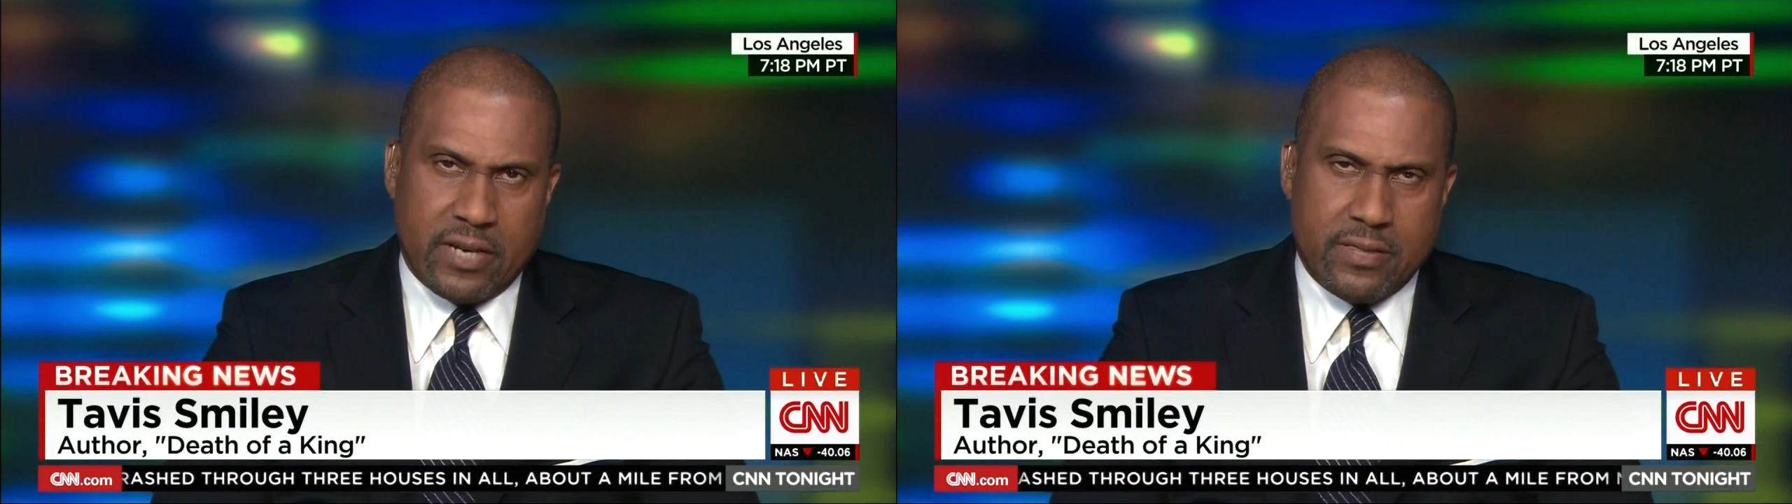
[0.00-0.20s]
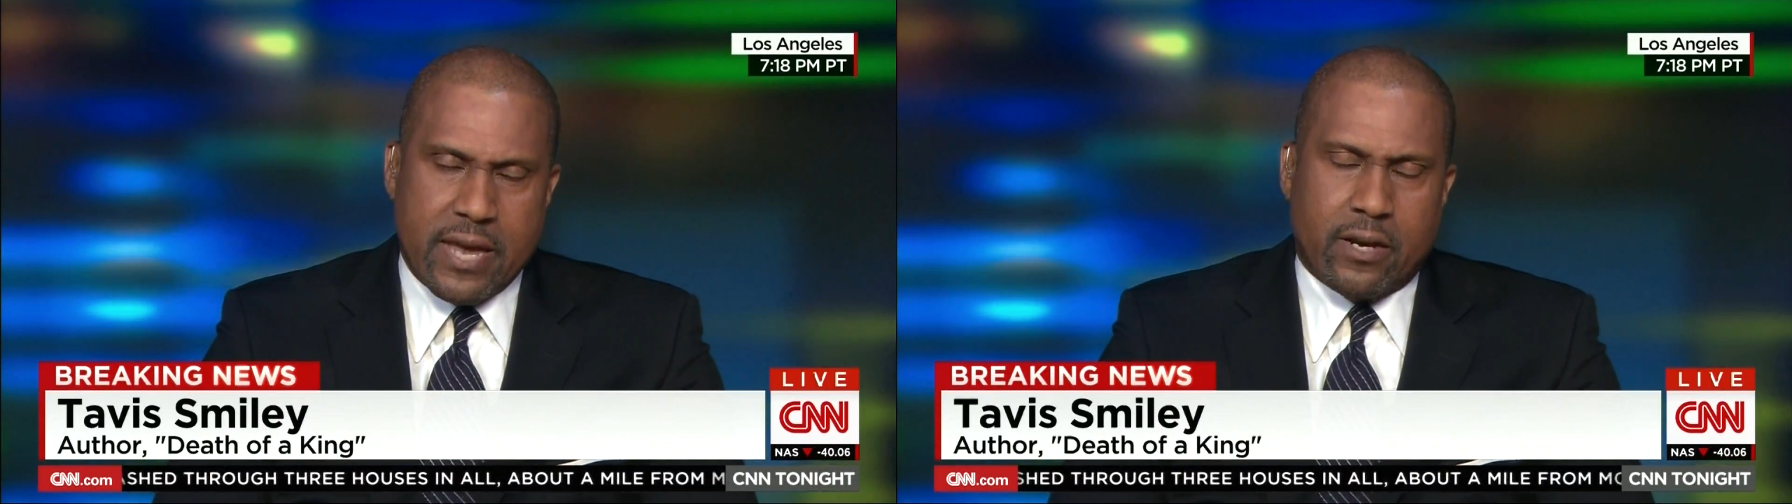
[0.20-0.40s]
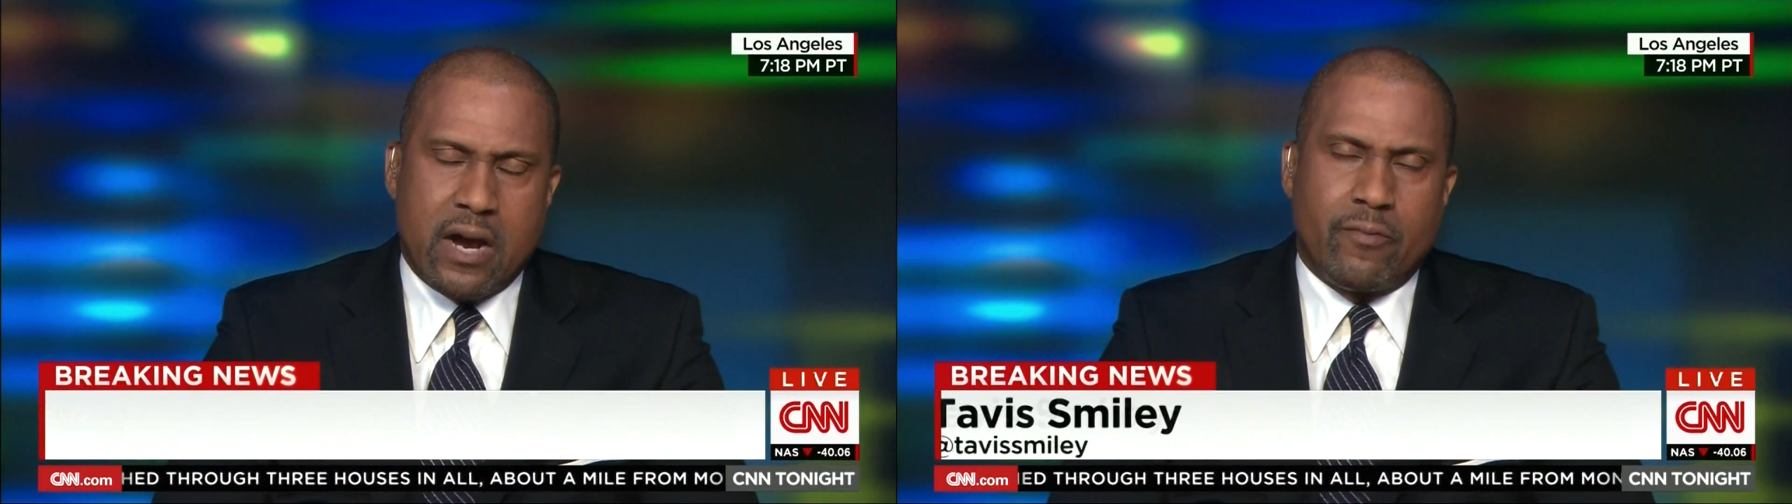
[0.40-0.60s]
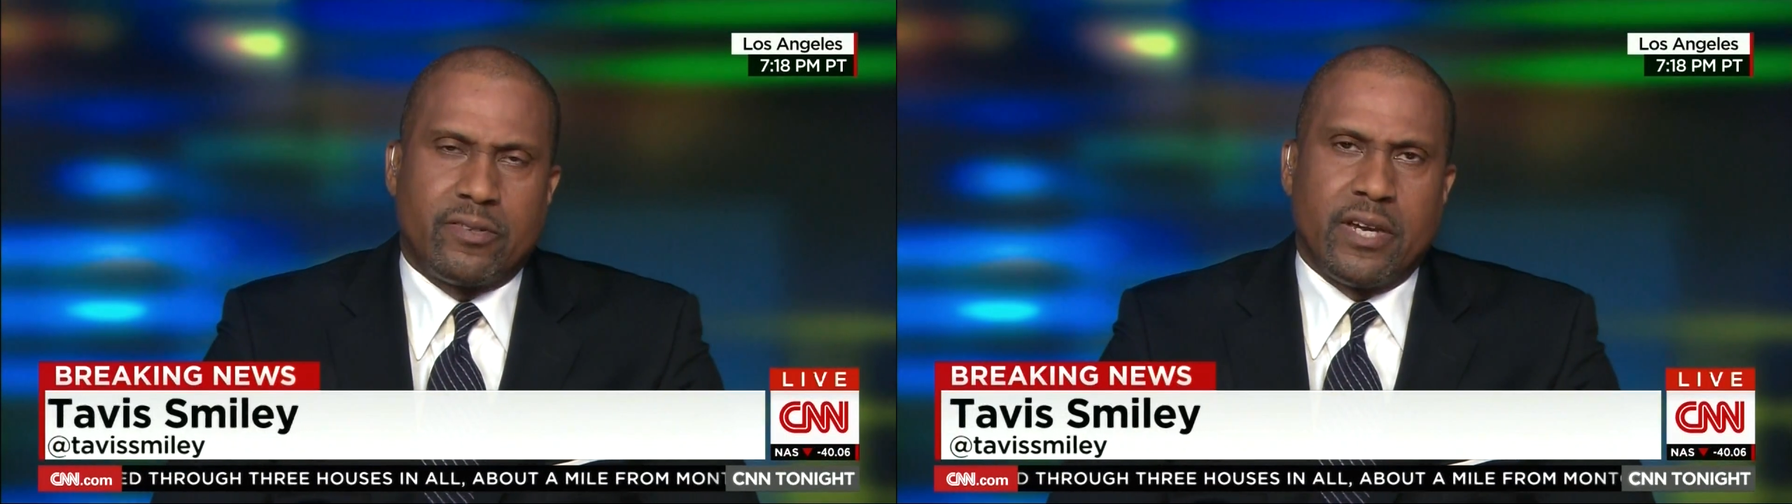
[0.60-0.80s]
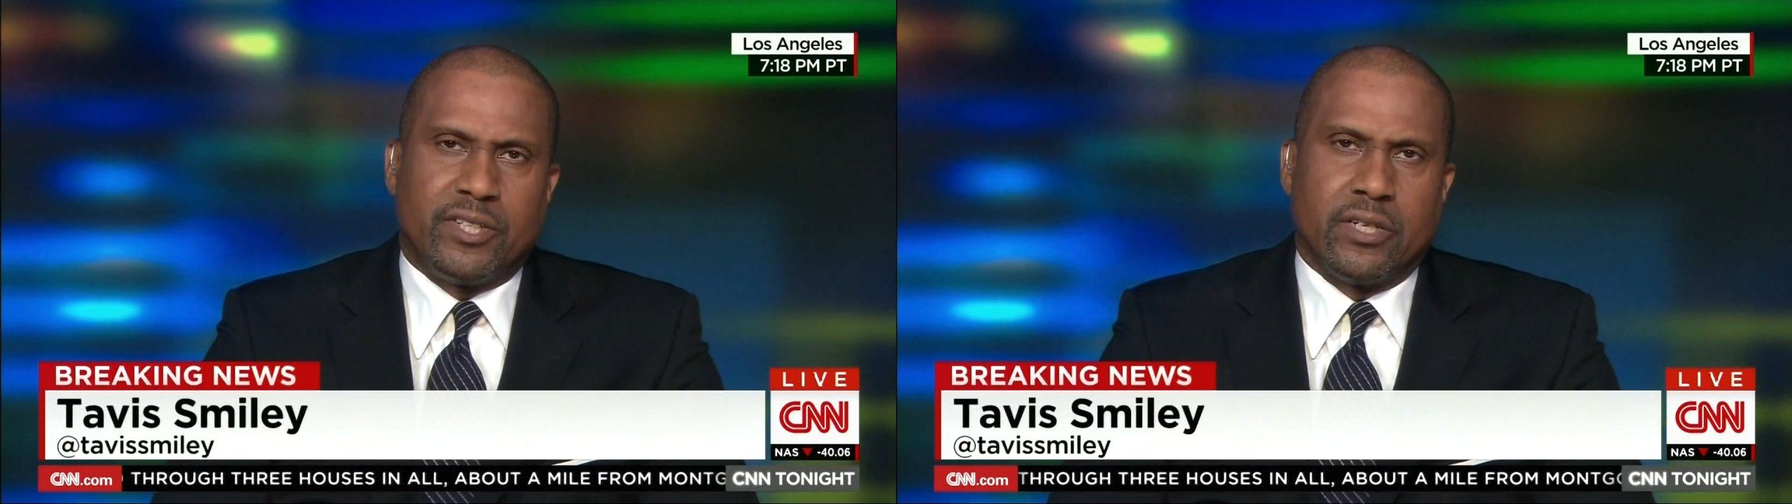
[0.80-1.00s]
in that
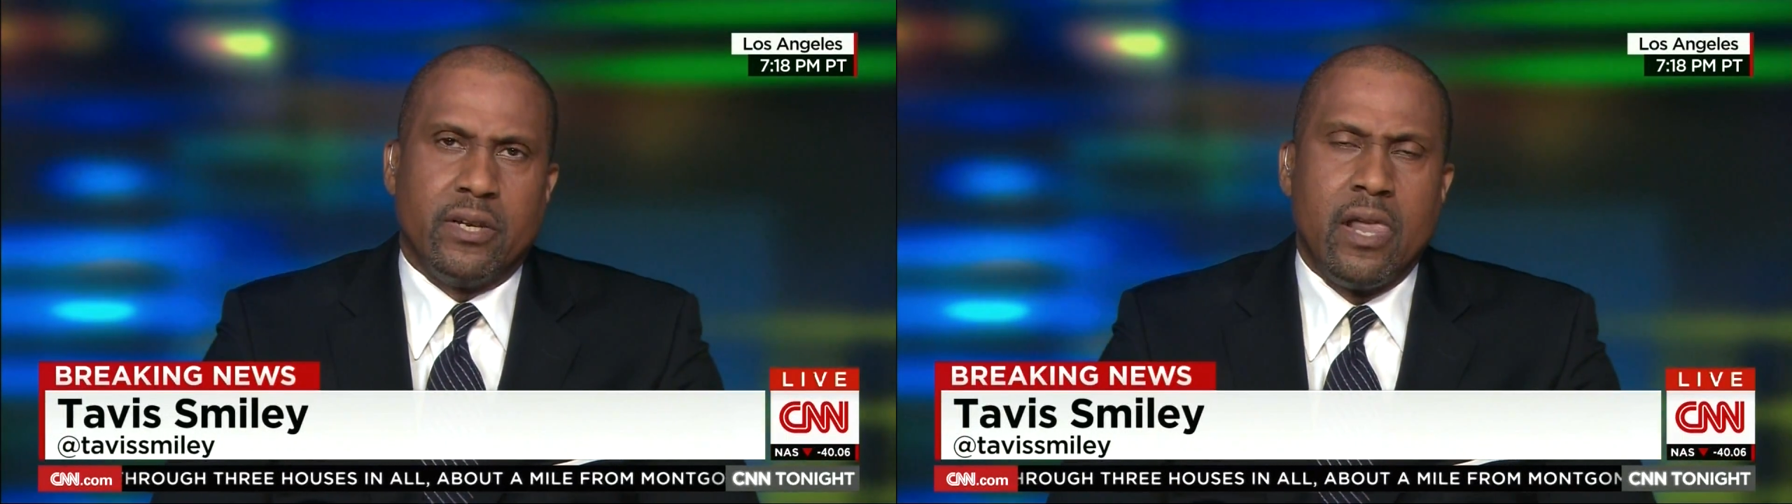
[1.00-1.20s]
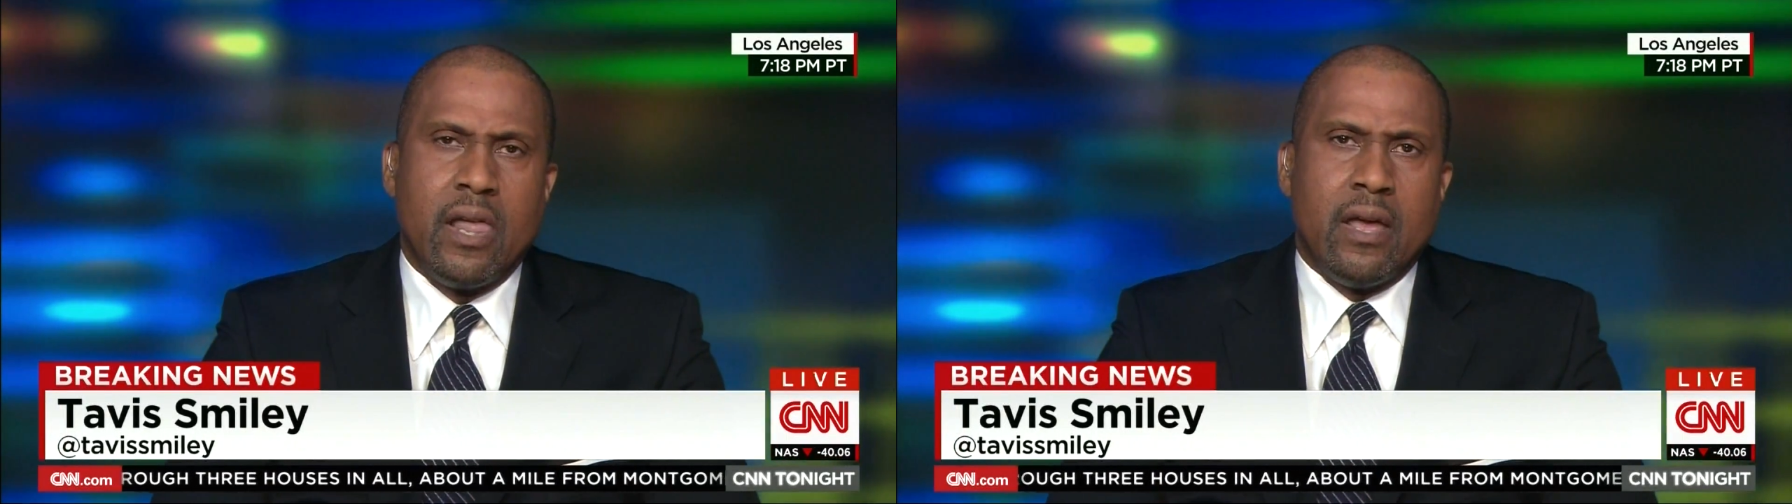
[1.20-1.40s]
conversation